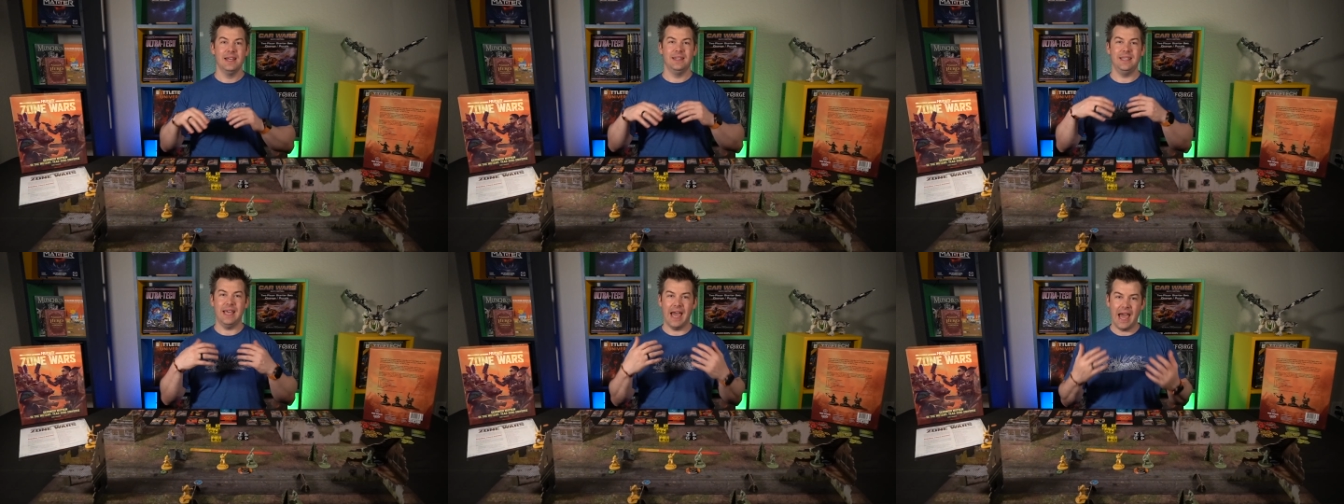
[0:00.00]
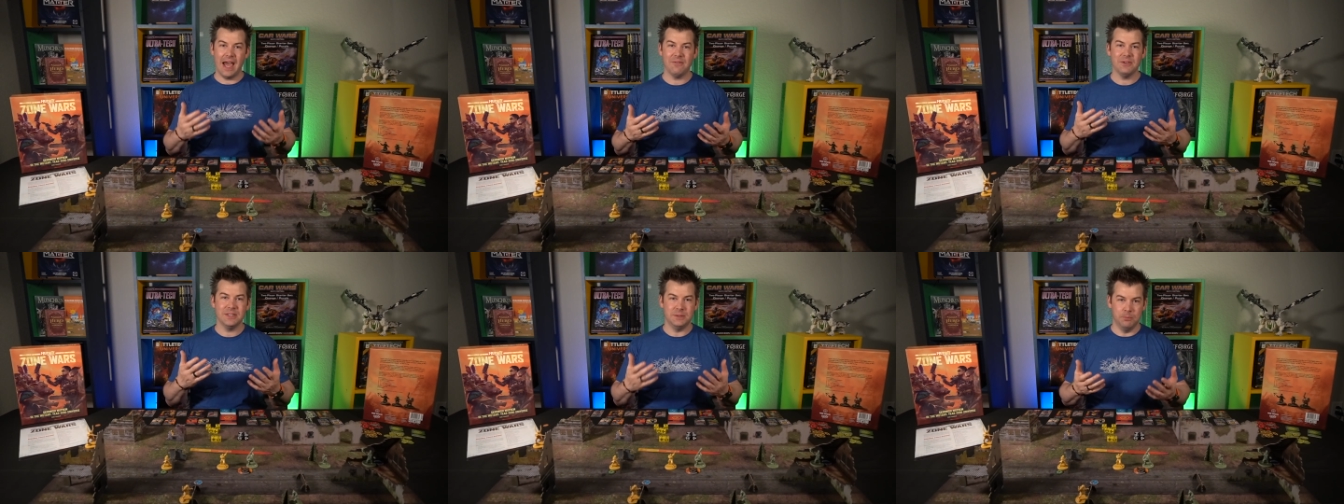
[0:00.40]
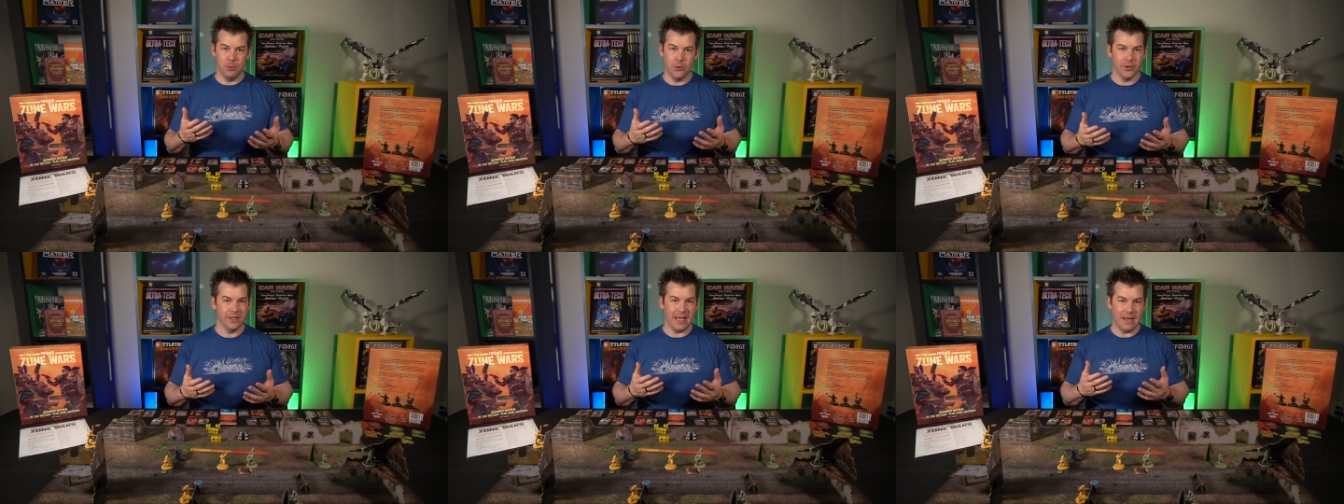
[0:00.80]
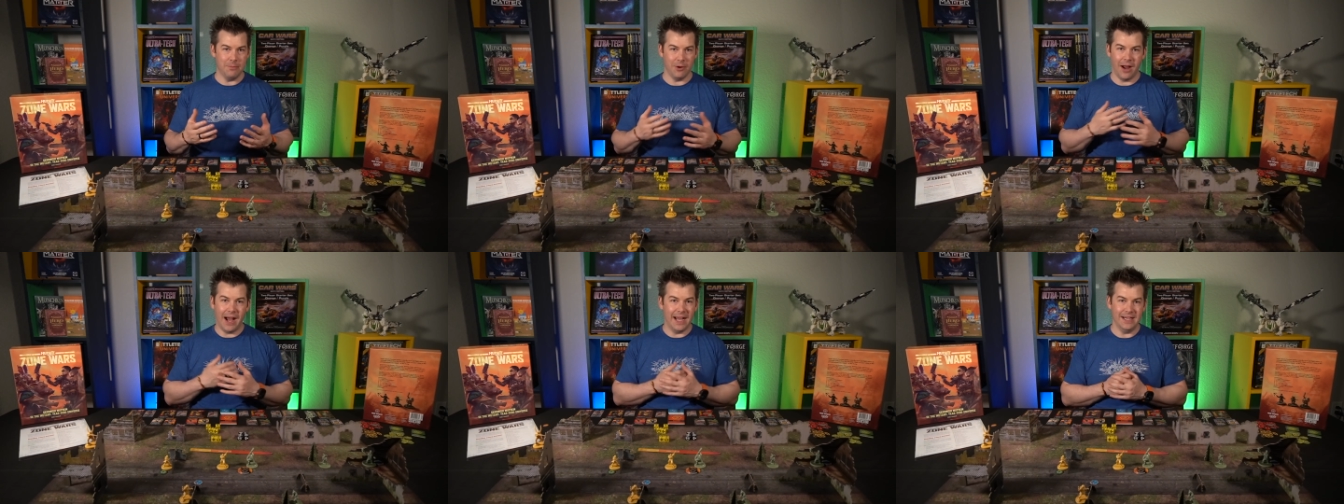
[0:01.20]
The average board
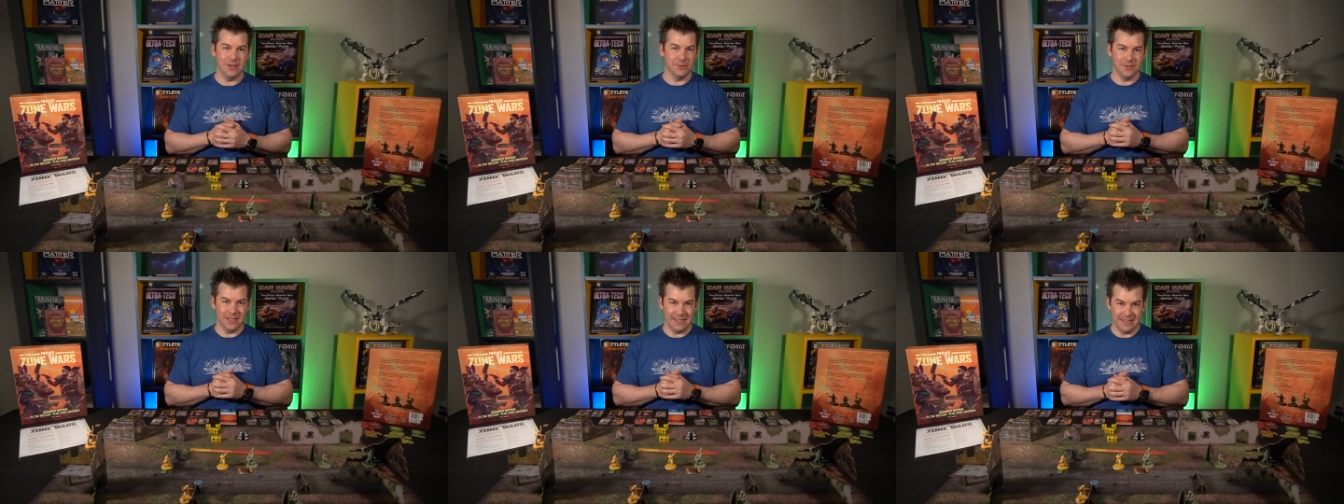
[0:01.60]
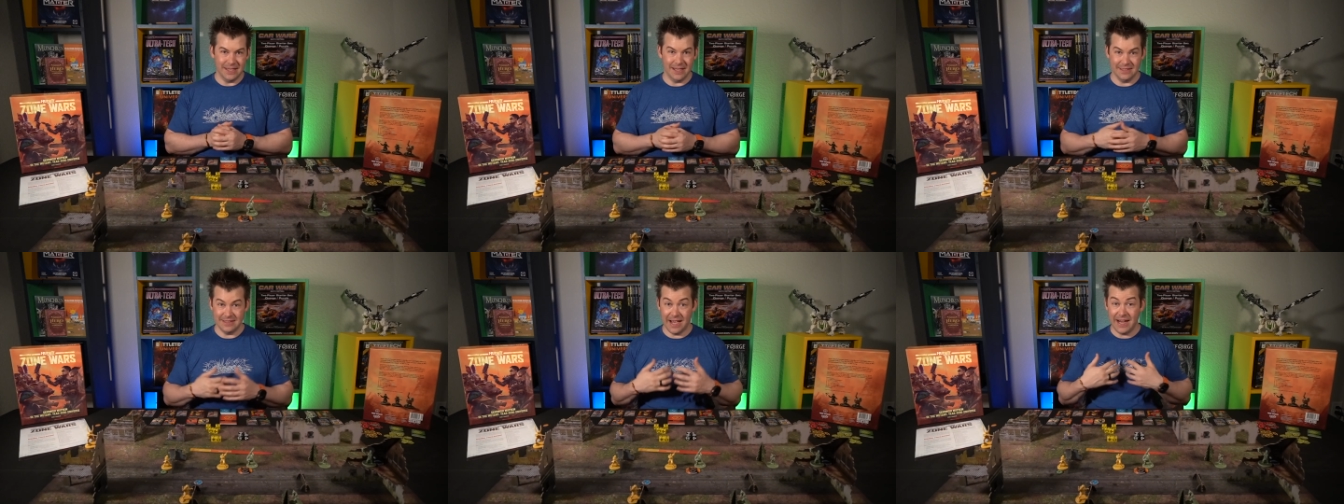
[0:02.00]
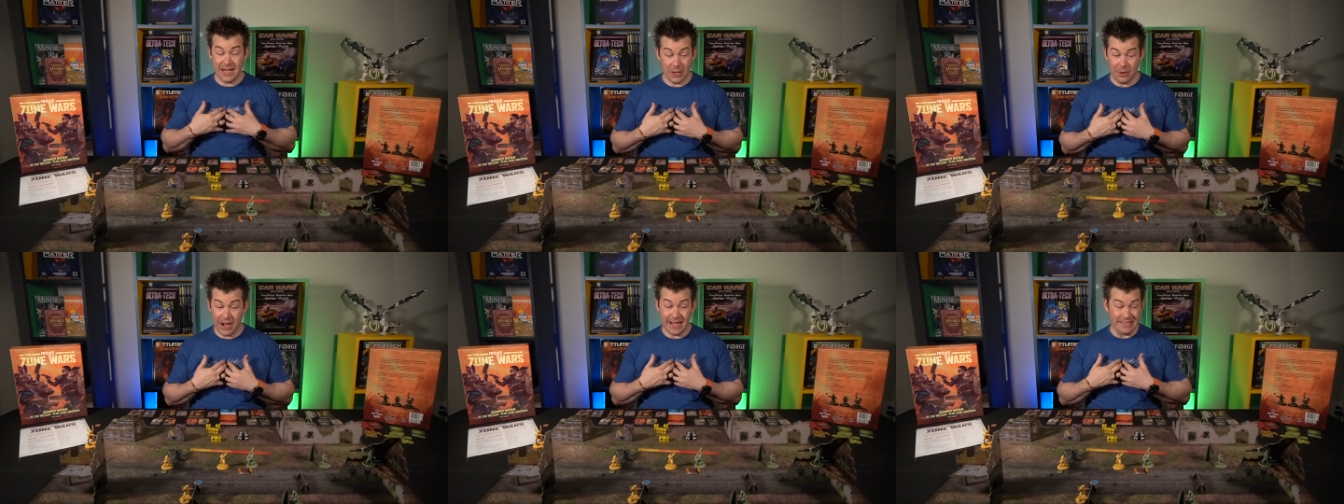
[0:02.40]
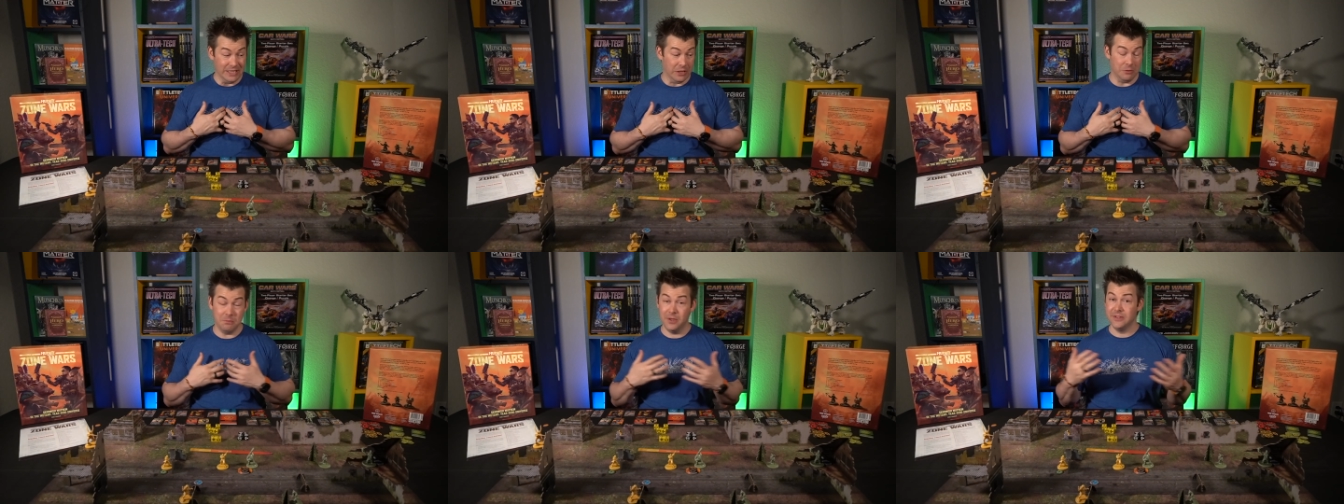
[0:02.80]
gamer, I don't think does. I know I
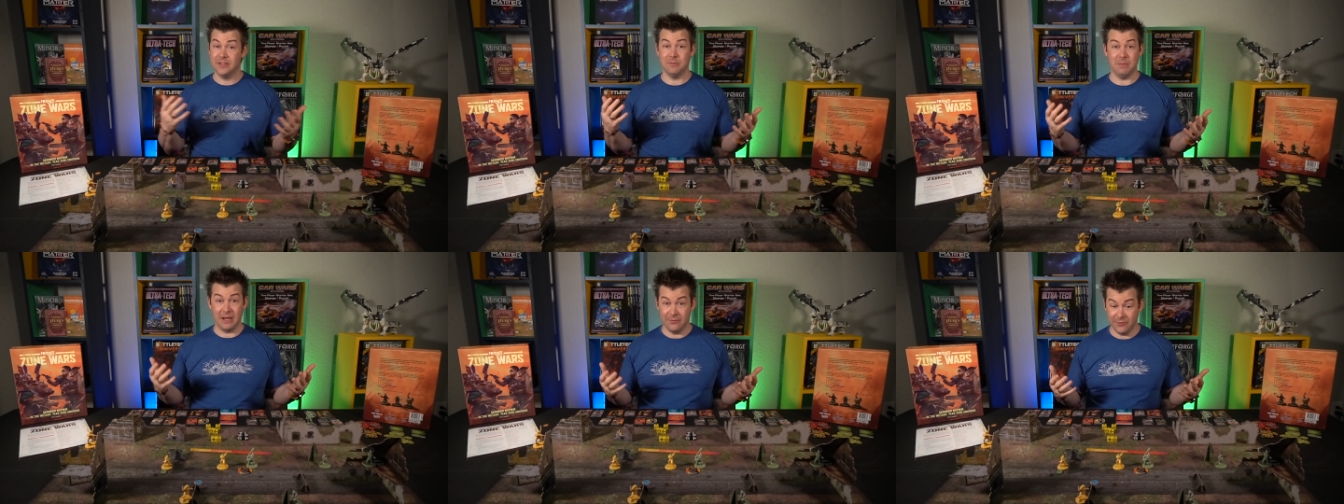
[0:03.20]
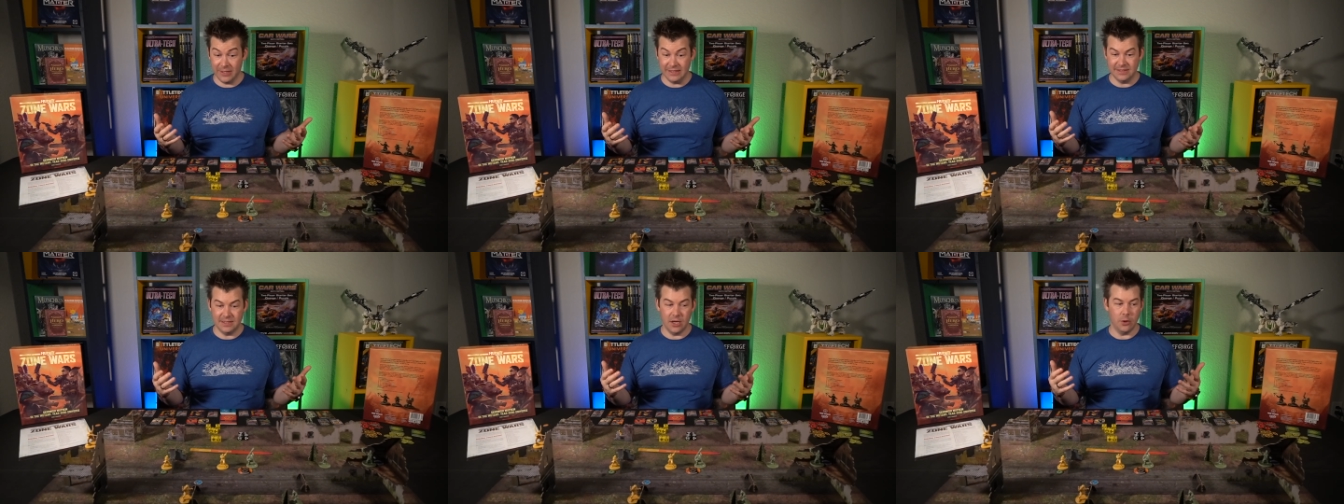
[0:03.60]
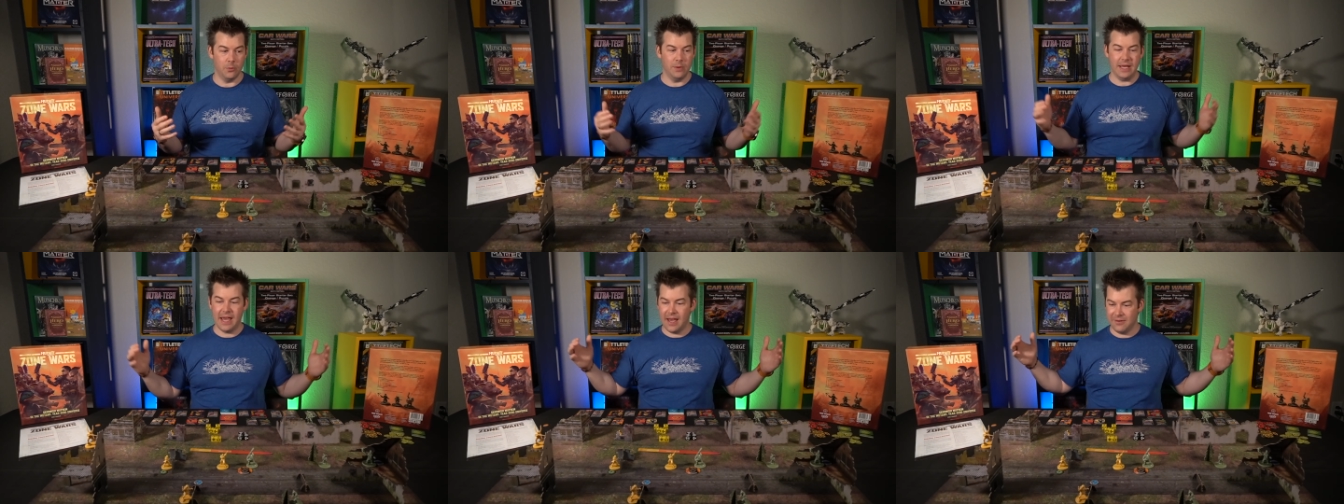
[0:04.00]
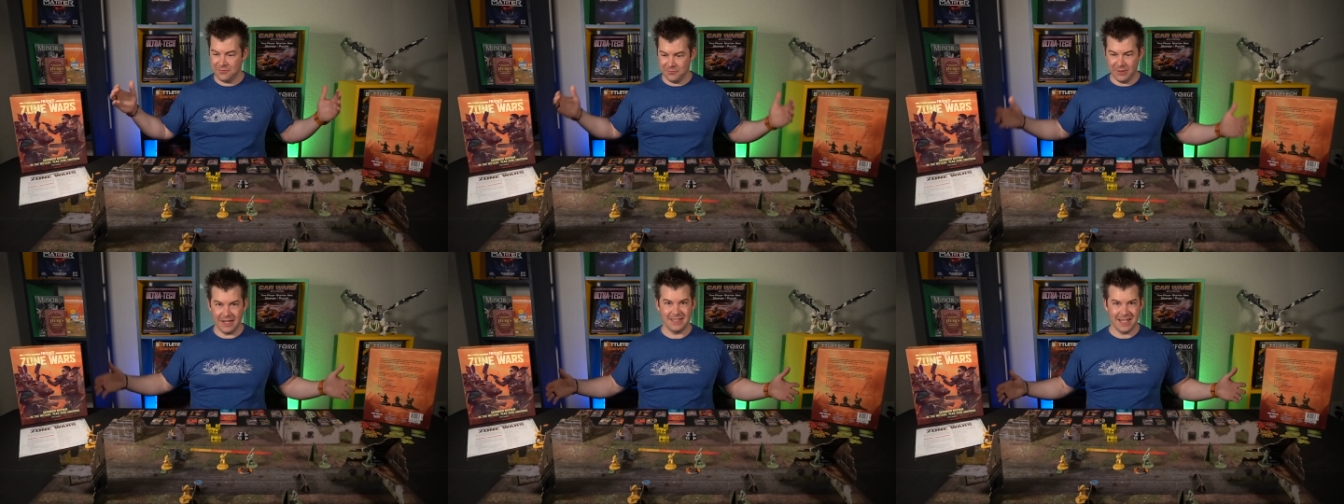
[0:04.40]
don't. Most of my friends don't. We have
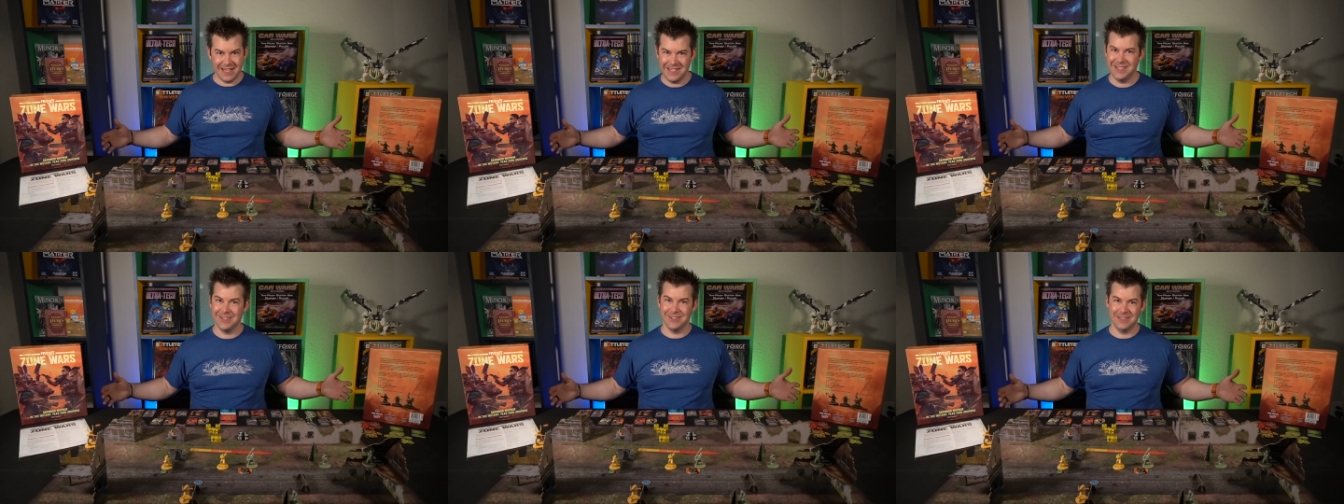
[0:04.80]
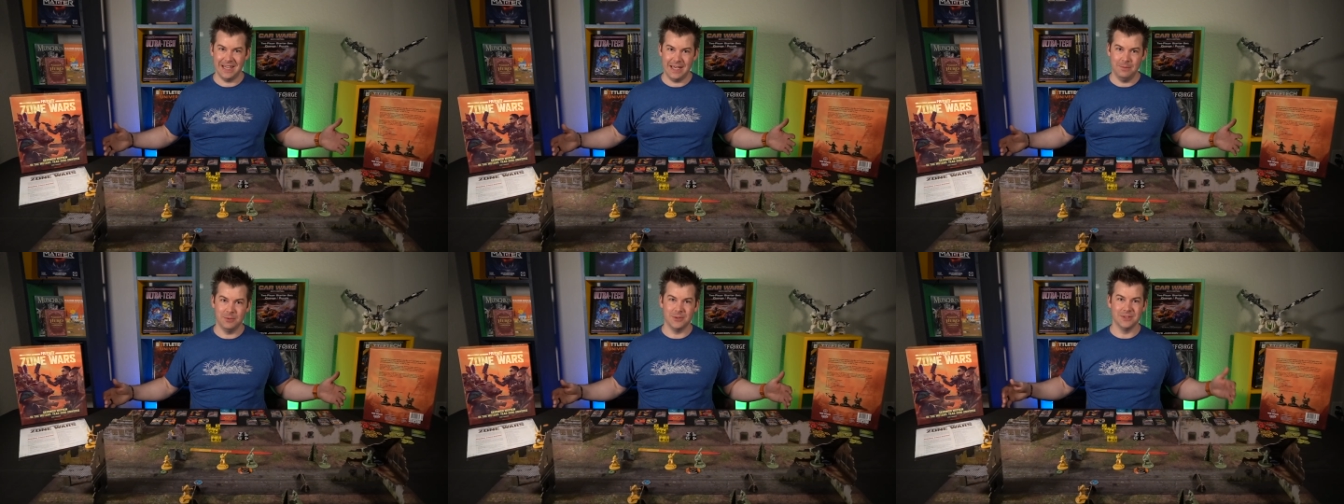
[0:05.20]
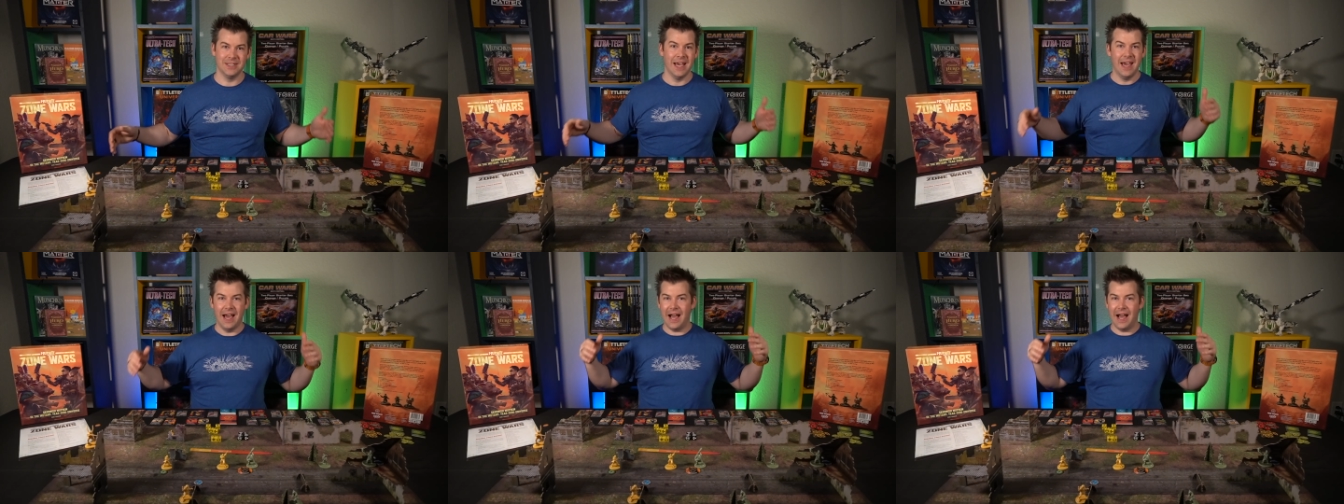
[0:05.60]
rectangular tables.